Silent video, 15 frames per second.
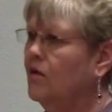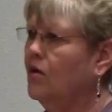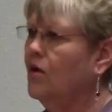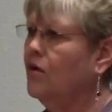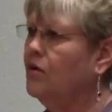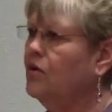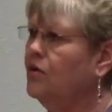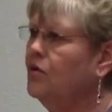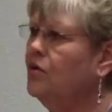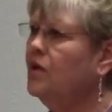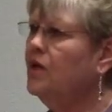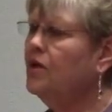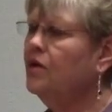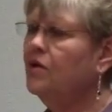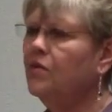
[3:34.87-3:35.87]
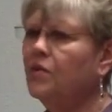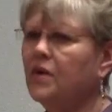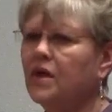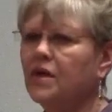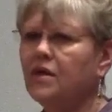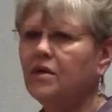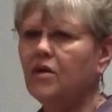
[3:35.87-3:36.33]
Or are you here
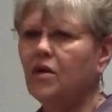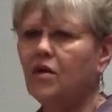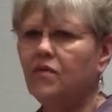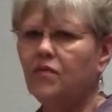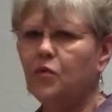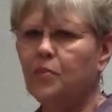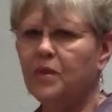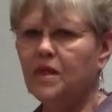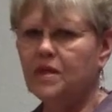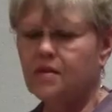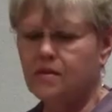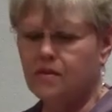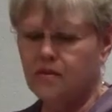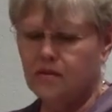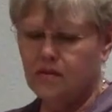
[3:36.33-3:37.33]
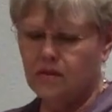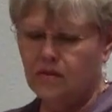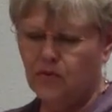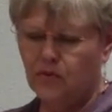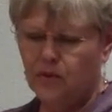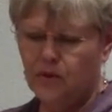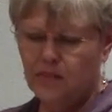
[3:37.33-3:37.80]
when all the beasts
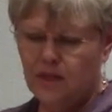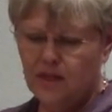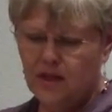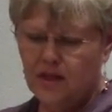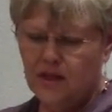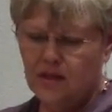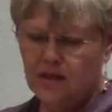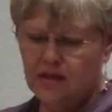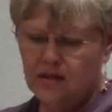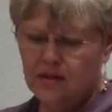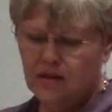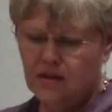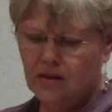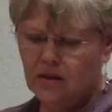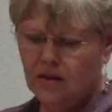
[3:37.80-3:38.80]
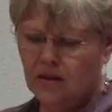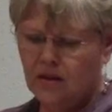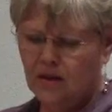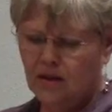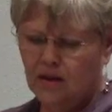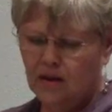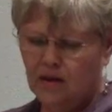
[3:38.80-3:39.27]
and the creepy things
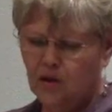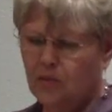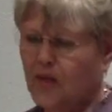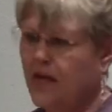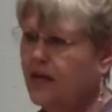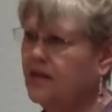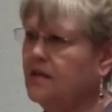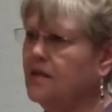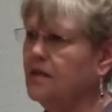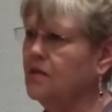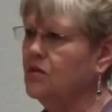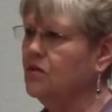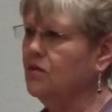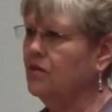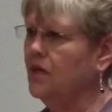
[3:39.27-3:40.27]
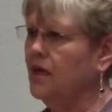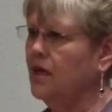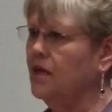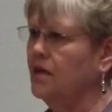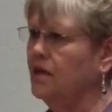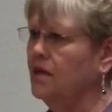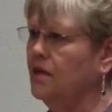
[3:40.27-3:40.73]
and humanity is
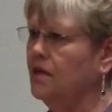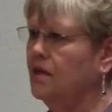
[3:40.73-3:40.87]
created?